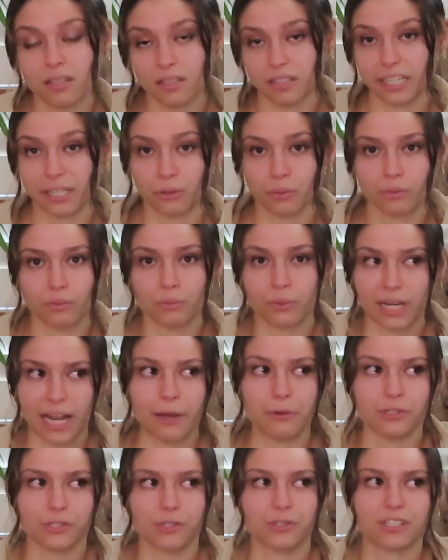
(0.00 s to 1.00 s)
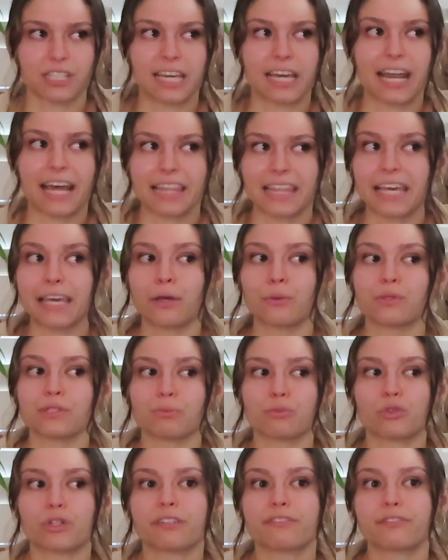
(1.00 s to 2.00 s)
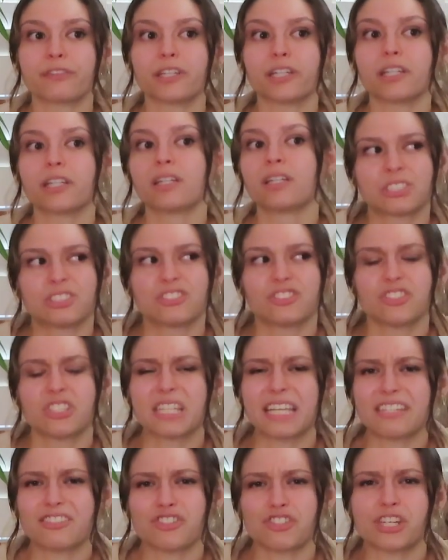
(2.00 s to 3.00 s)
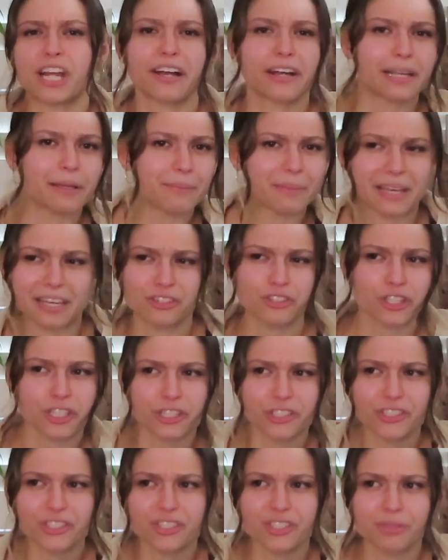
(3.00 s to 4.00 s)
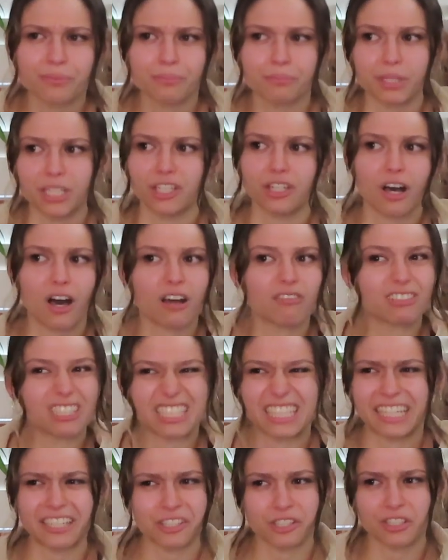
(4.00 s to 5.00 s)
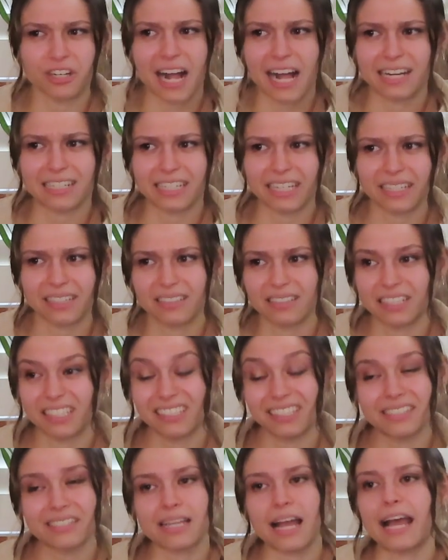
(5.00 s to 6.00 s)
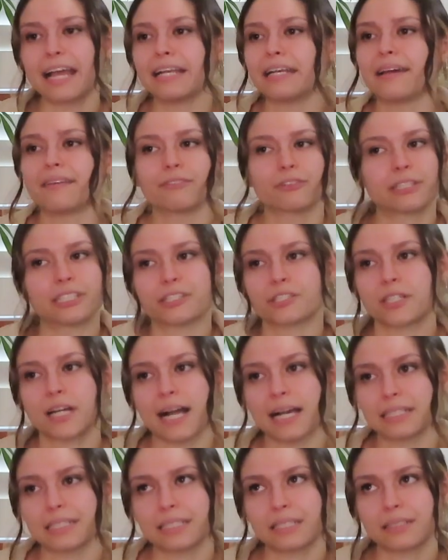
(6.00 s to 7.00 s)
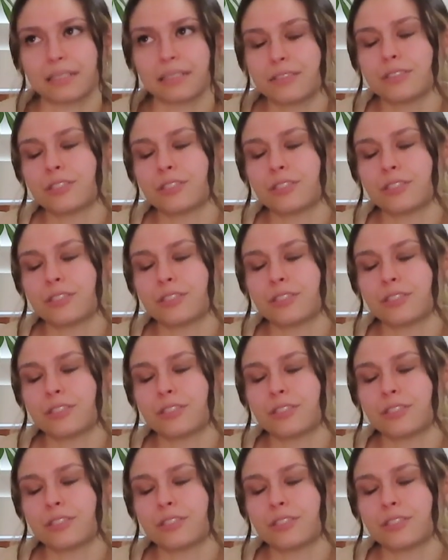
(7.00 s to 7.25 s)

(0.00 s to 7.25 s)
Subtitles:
Like when I was using it, I think it was more for just like sharing pictures, but not really interacting. At least I never interacted.